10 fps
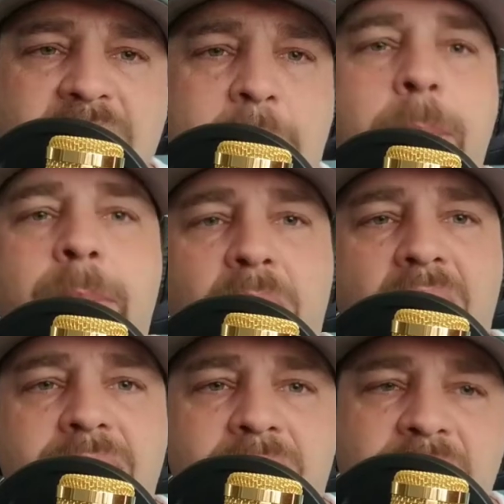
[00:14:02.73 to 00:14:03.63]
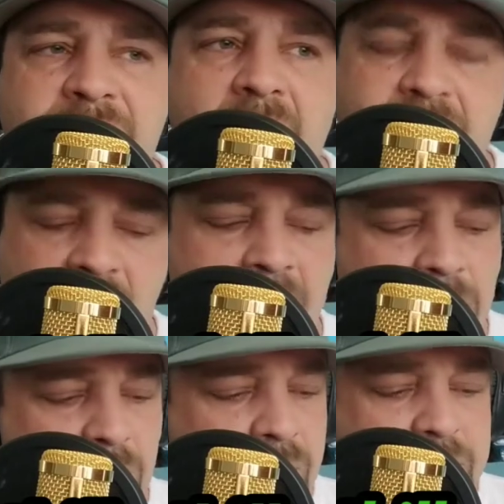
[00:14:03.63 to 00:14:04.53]
they're capable of at this next
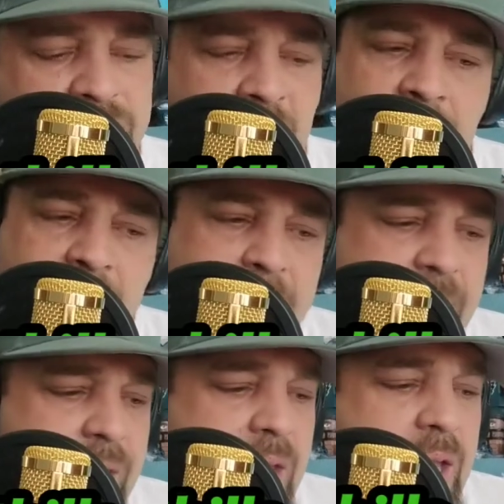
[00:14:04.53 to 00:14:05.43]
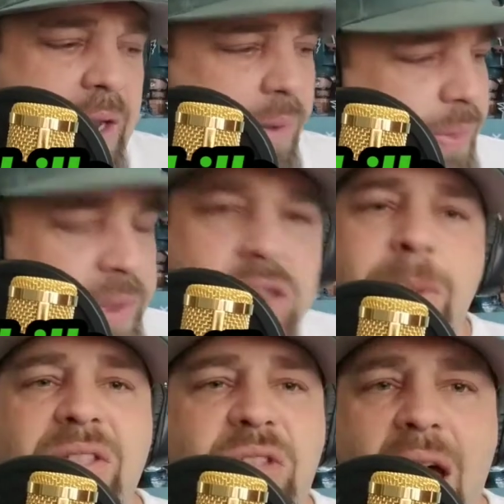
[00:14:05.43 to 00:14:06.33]
level. So these are
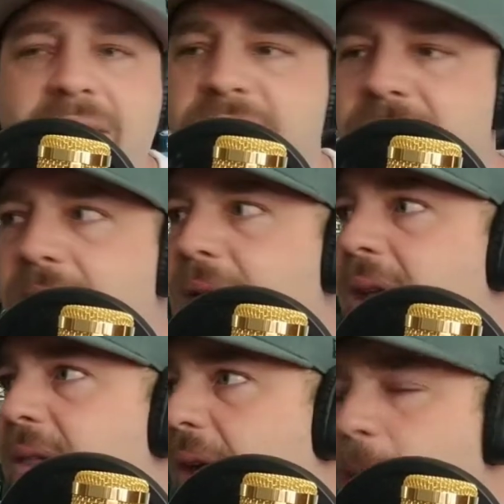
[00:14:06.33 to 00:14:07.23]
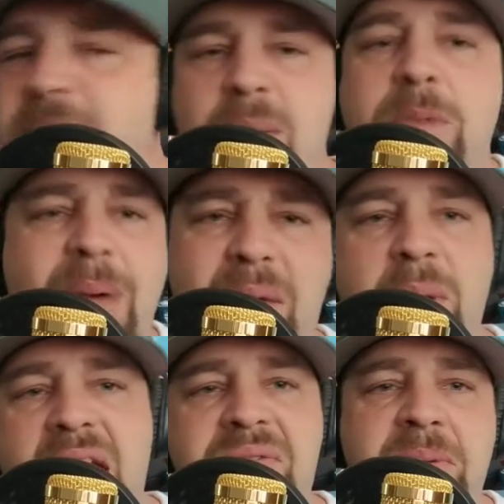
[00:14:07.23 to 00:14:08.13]
my thoughts. I'm done with my
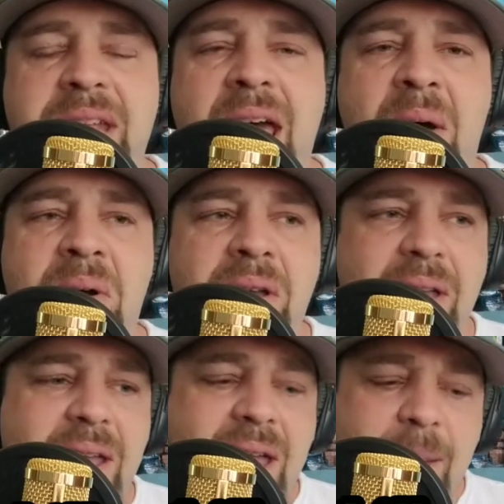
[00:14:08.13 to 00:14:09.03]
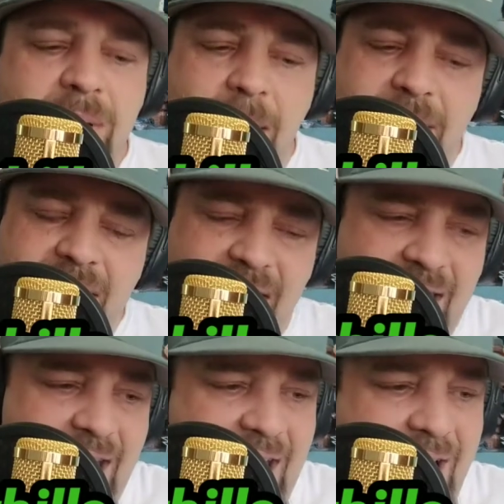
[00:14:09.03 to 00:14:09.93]
rant from now. But, I mean,
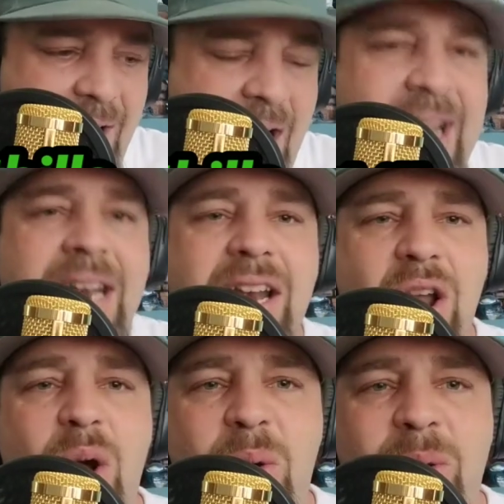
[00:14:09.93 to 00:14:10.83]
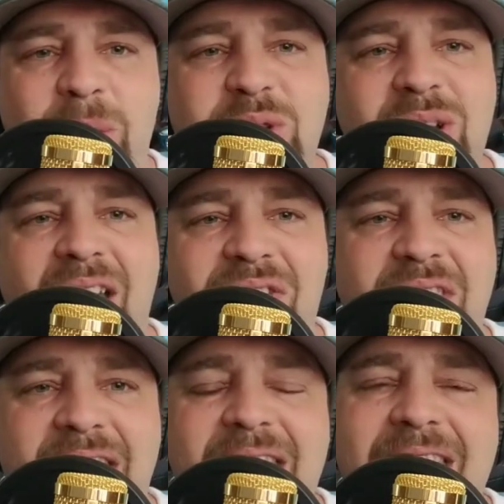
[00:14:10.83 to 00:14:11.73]
I need to know what you guys
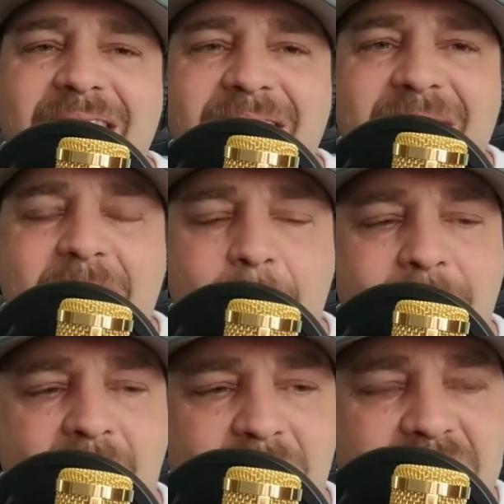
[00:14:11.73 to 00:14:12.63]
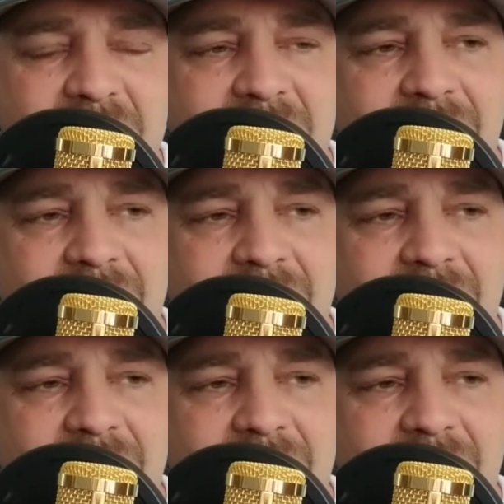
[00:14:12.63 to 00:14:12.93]
think about